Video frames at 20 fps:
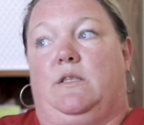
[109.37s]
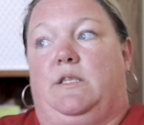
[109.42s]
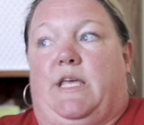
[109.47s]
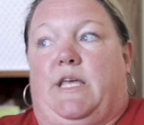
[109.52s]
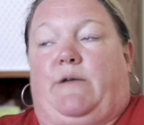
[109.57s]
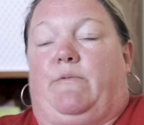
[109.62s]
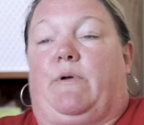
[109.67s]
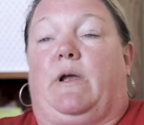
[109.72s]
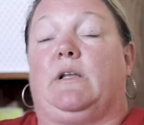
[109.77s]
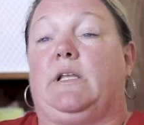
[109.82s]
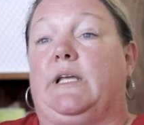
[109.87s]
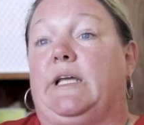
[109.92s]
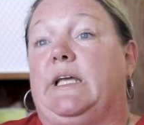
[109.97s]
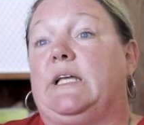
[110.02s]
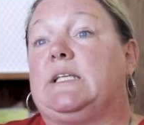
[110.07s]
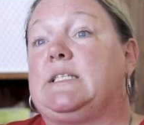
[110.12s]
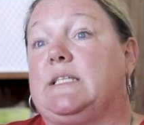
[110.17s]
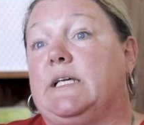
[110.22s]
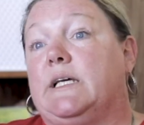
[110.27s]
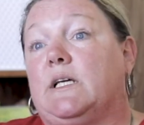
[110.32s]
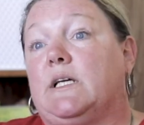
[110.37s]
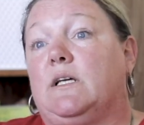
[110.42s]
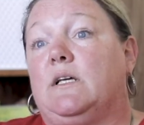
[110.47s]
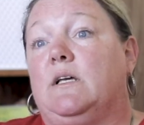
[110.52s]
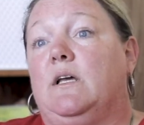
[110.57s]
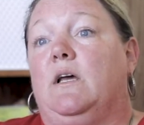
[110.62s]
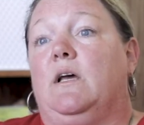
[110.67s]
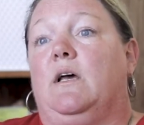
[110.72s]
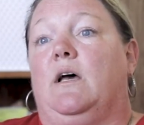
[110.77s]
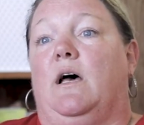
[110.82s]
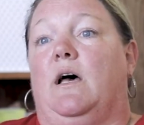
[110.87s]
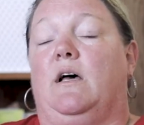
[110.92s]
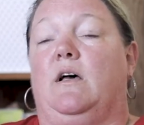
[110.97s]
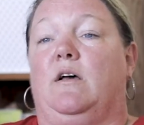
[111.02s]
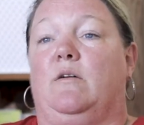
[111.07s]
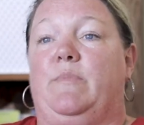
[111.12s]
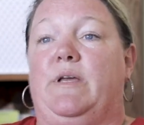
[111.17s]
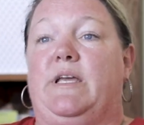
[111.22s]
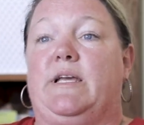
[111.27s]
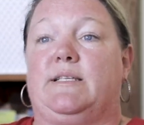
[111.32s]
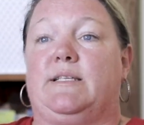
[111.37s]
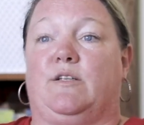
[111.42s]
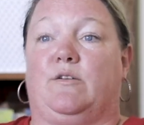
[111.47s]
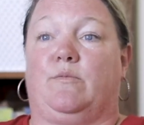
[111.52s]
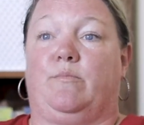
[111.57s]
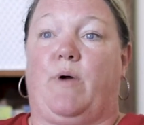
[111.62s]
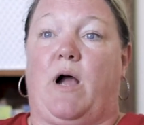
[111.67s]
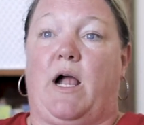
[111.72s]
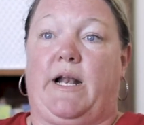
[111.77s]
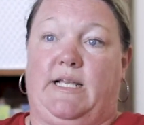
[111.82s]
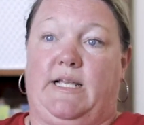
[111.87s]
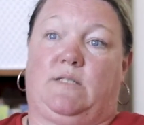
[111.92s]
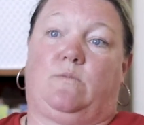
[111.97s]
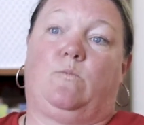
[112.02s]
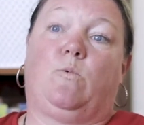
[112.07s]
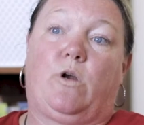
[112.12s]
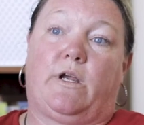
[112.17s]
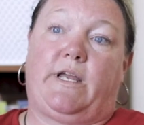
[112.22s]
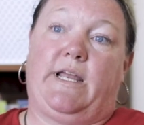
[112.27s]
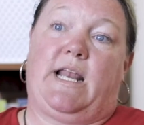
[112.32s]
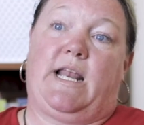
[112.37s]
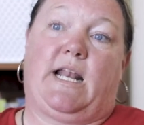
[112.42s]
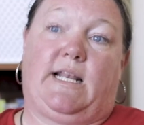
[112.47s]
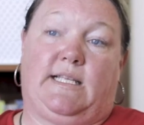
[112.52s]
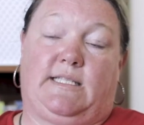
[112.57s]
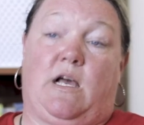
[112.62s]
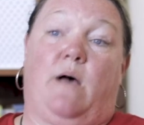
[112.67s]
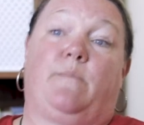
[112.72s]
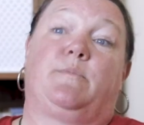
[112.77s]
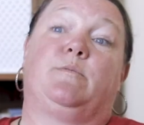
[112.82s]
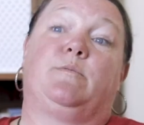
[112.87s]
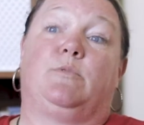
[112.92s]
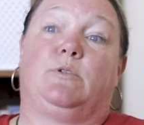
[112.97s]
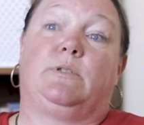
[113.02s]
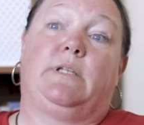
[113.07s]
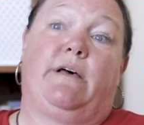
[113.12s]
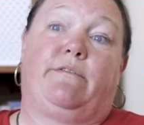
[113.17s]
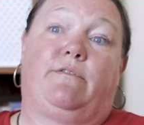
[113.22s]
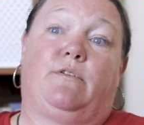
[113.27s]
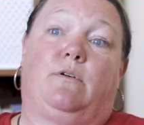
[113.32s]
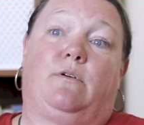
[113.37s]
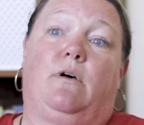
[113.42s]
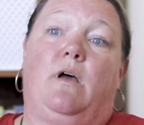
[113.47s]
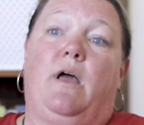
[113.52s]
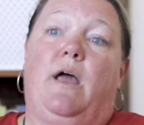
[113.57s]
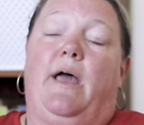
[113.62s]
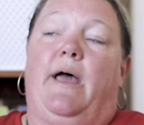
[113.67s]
they rarely get sick because their body is working at its optimal level.